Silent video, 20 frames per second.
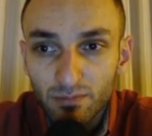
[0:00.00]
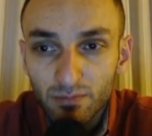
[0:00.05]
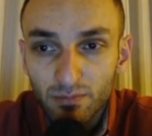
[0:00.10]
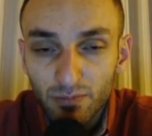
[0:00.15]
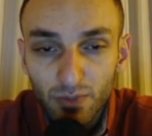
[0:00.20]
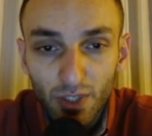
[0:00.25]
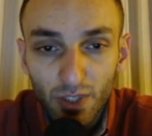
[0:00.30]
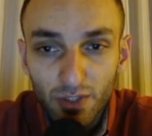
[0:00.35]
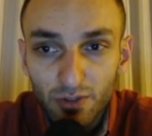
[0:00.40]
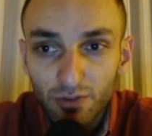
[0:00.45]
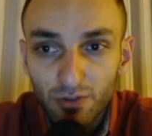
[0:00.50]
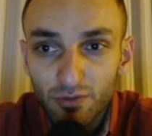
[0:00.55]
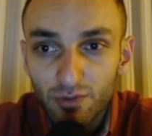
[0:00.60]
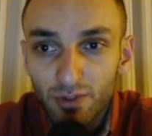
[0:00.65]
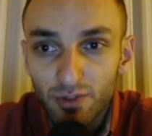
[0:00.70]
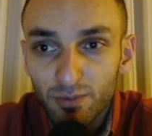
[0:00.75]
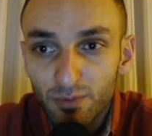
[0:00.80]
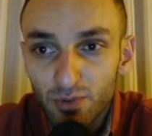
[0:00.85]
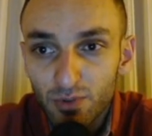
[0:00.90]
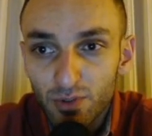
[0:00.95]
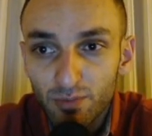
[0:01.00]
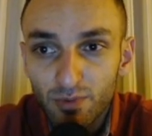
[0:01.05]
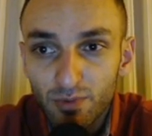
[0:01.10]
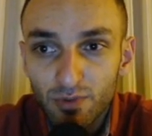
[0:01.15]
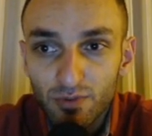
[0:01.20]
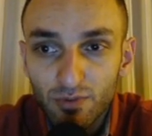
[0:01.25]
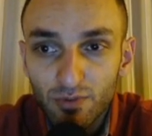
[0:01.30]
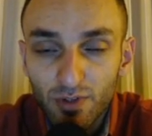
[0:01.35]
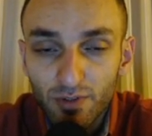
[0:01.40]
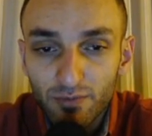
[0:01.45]
Knight d3, bishop
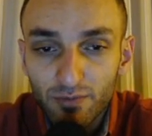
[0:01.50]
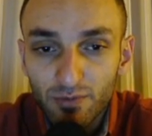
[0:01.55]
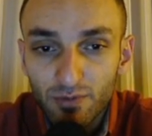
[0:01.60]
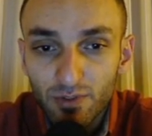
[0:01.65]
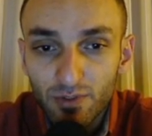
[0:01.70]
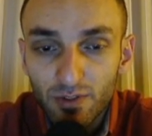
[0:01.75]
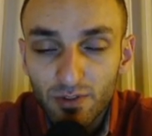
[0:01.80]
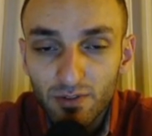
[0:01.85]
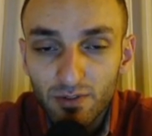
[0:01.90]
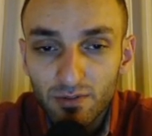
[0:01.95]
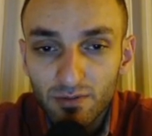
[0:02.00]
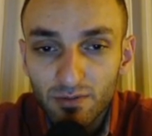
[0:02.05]
d3, f3.